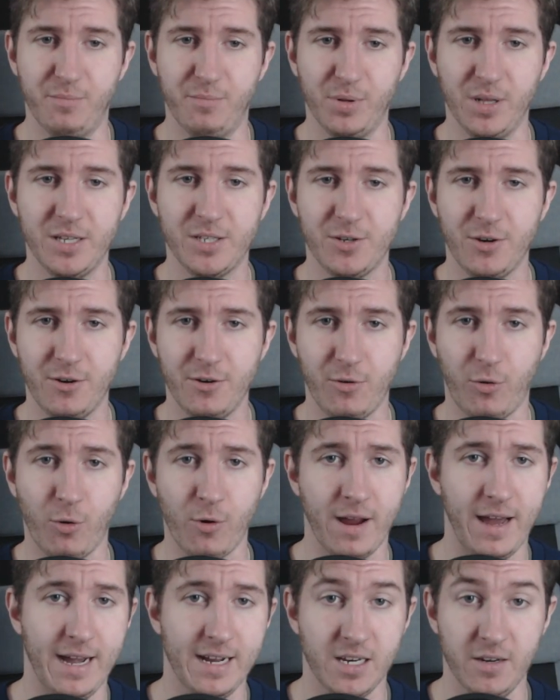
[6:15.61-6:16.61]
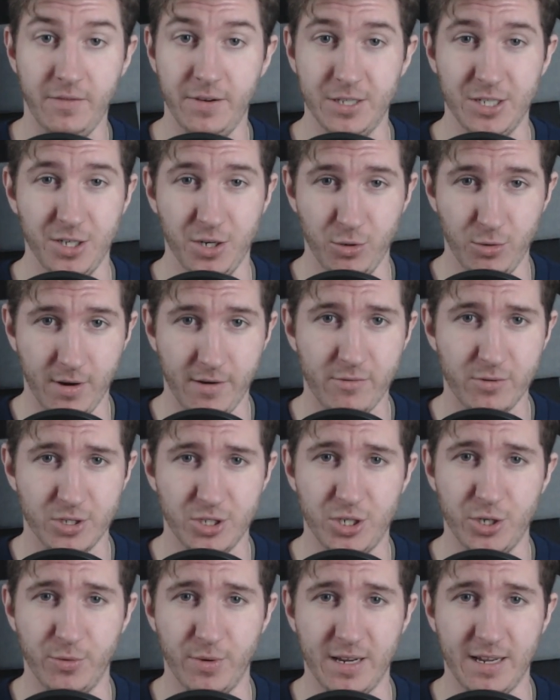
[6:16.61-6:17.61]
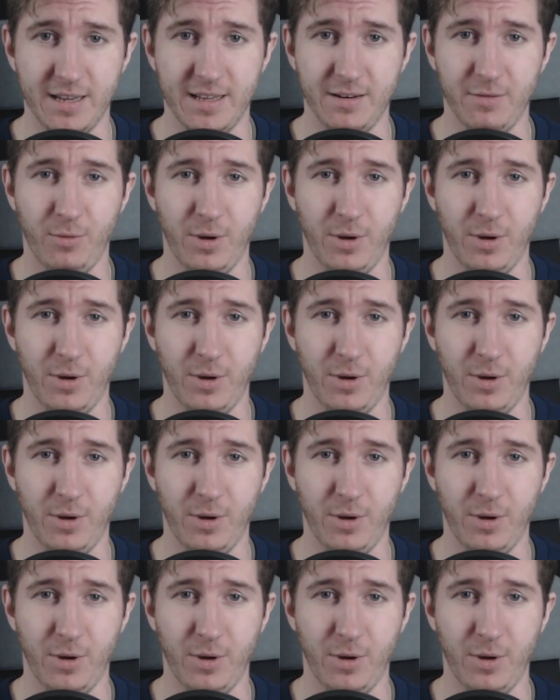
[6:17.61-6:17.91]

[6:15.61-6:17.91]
Blizzard or Activision, whoever's doing it,